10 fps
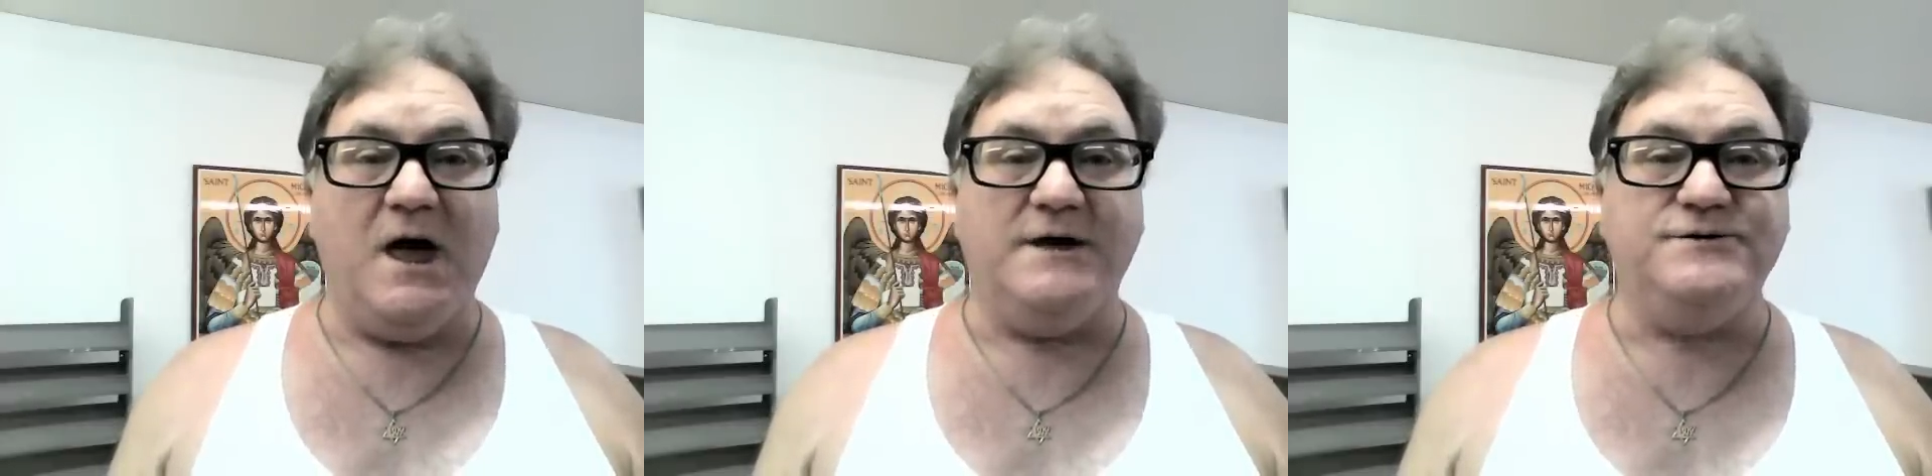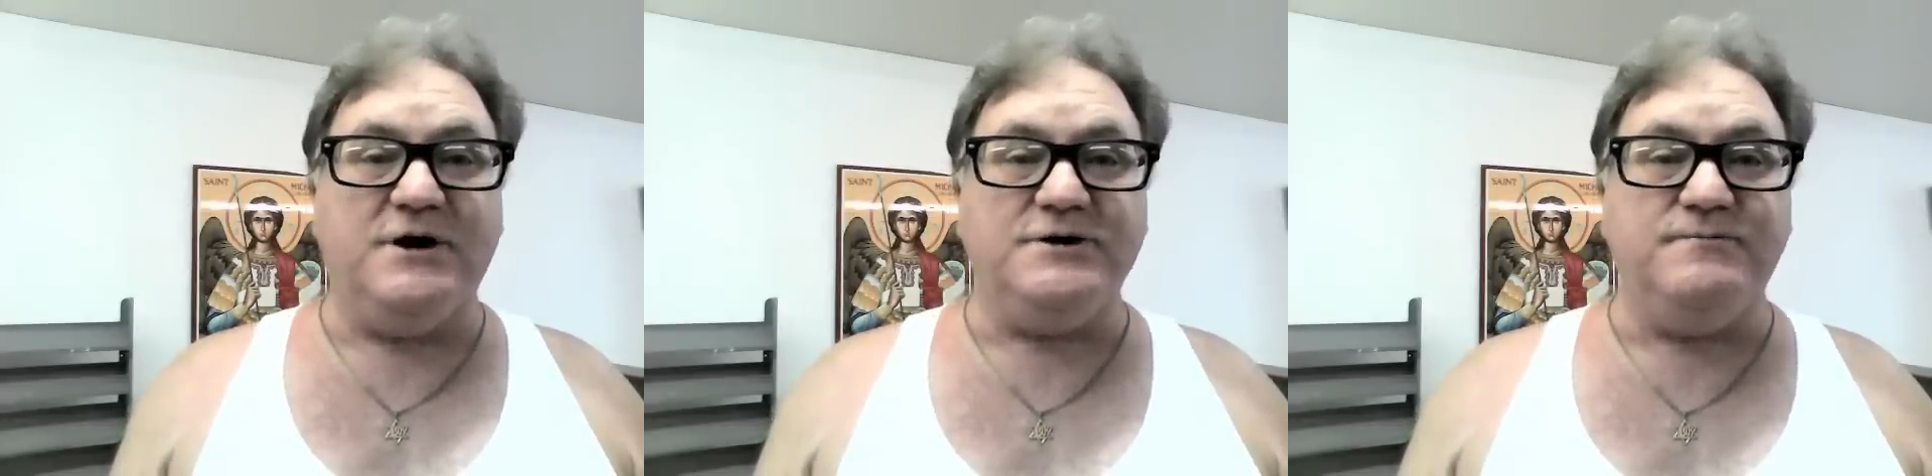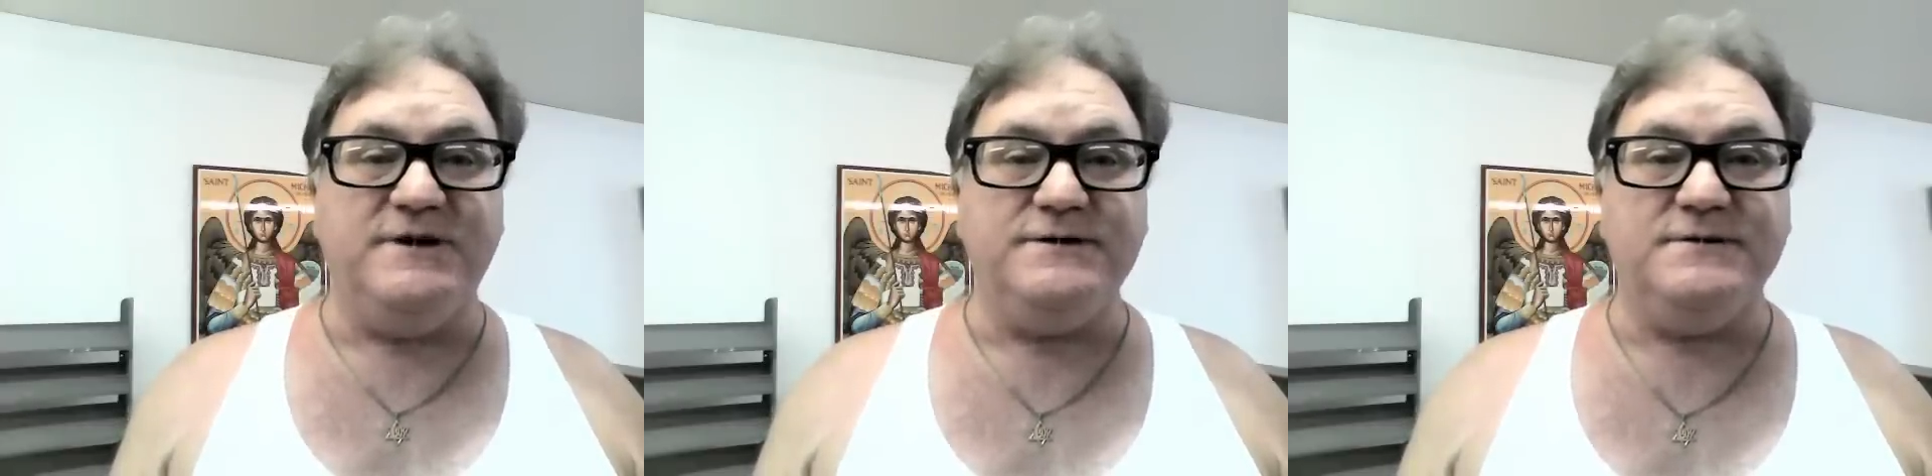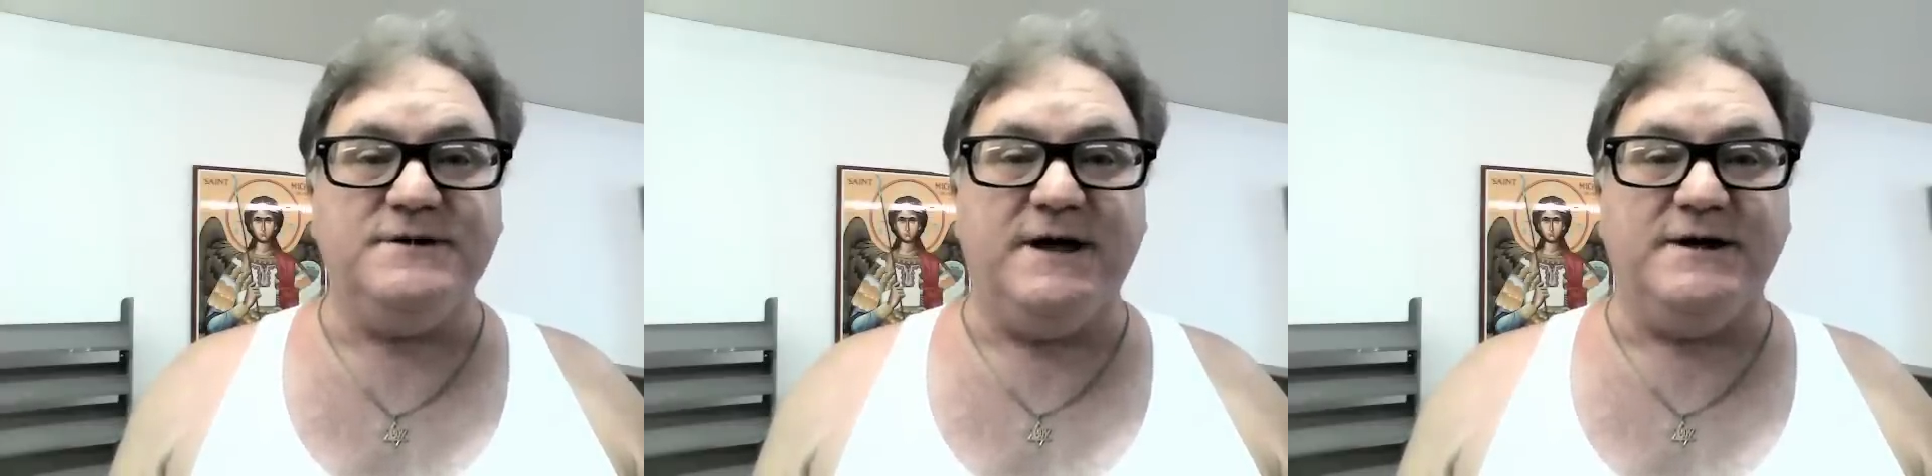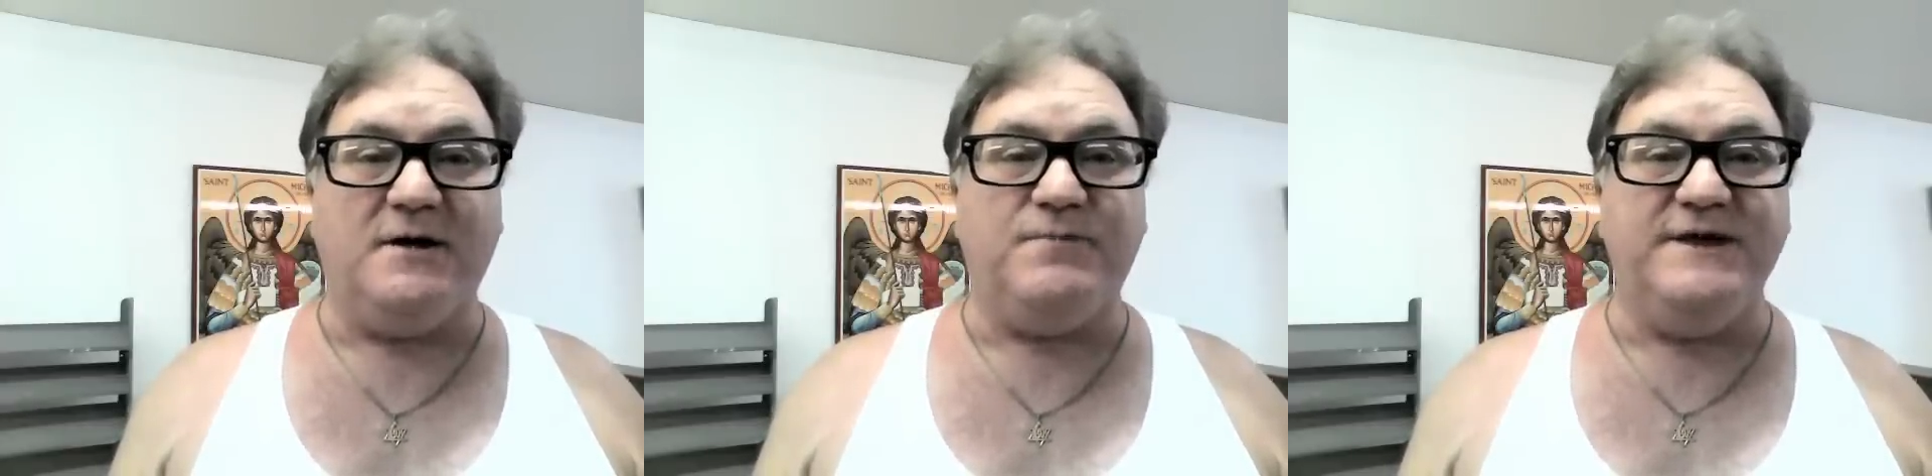a judgment.
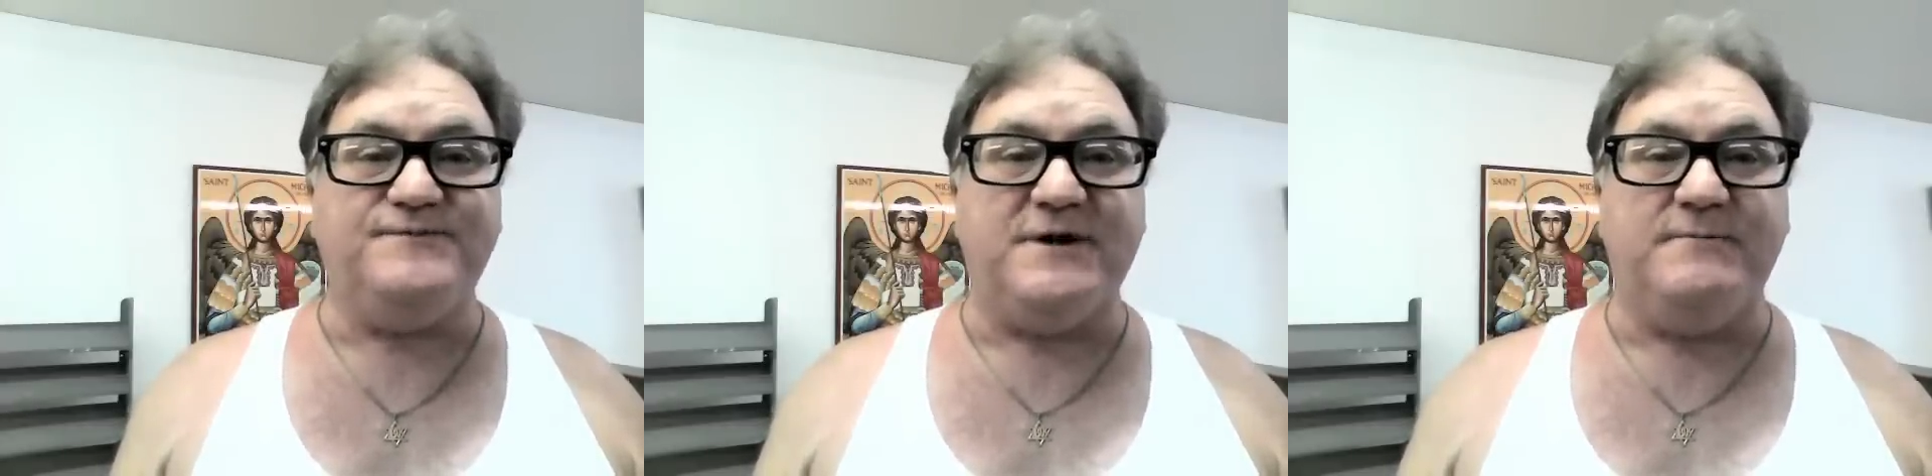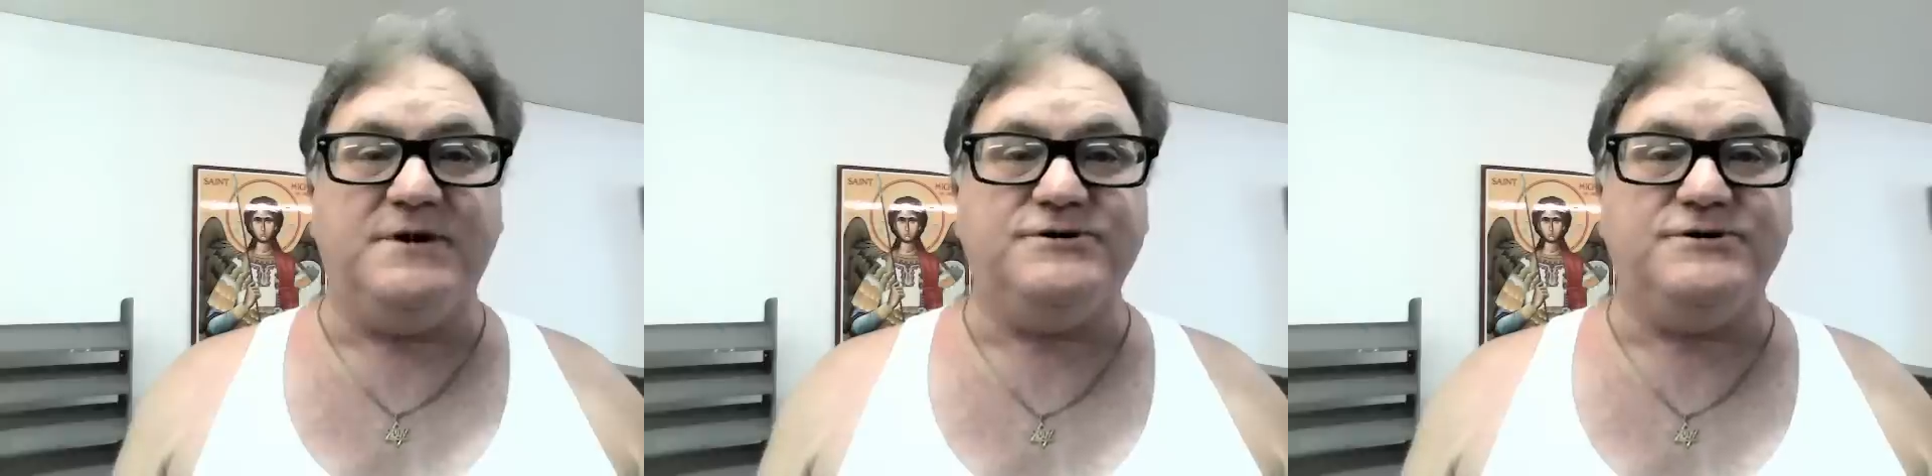And I believe some